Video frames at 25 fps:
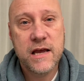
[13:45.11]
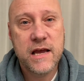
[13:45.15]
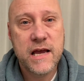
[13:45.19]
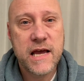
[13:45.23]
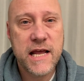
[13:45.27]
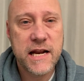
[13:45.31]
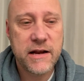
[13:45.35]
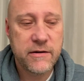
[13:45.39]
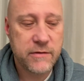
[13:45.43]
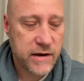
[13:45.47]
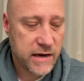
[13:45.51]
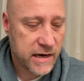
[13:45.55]

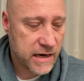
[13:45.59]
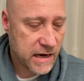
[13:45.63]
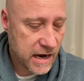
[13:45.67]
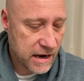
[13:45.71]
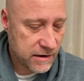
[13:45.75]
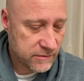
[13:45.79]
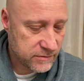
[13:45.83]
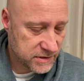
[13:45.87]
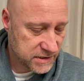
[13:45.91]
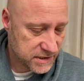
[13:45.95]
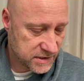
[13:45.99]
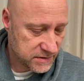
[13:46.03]
Anyway,
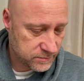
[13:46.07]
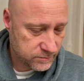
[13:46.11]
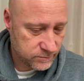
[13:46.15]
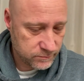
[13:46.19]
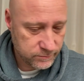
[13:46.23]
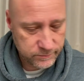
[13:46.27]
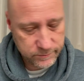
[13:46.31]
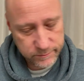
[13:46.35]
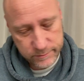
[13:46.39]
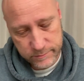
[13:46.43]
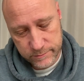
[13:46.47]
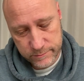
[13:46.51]
I was
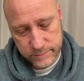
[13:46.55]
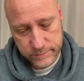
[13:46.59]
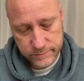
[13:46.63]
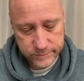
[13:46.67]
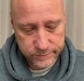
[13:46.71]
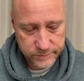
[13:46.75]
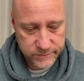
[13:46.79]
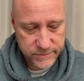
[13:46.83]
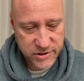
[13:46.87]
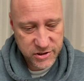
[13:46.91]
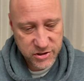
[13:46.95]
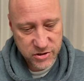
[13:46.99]

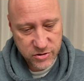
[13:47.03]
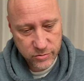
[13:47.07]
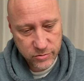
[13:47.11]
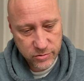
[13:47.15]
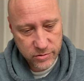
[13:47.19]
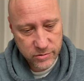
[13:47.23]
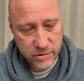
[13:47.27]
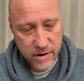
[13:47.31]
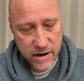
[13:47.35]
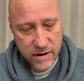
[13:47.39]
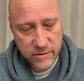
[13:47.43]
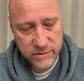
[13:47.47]

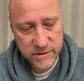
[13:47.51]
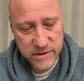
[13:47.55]
screwing around